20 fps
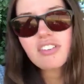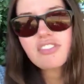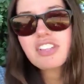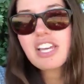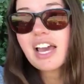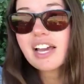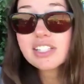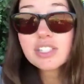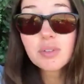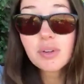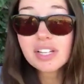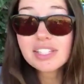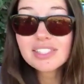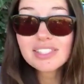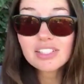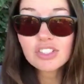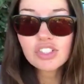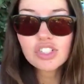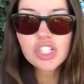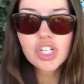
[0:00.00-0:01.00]
the x-rays
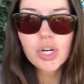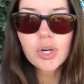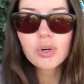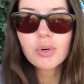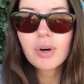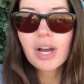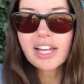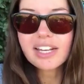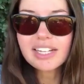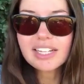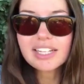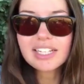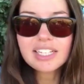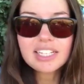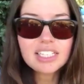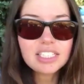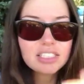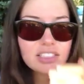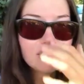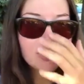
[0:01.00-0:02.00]
didn't show
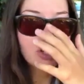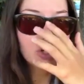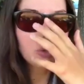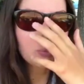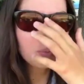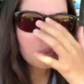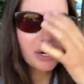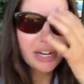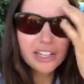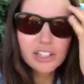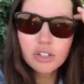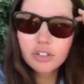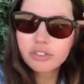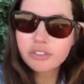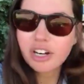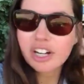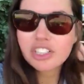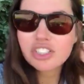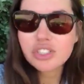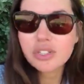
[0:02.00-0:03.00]
any, you know, break or
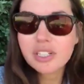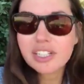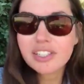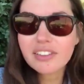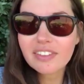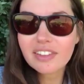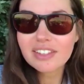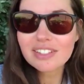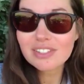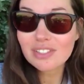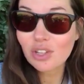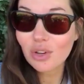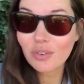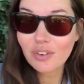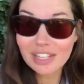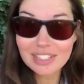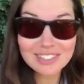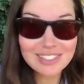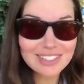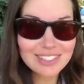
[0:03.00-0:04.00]
fracture or anything, so
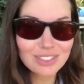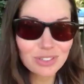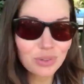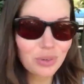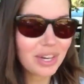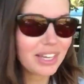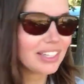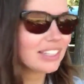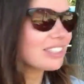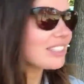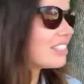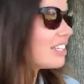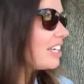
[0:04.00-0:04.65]
that's great.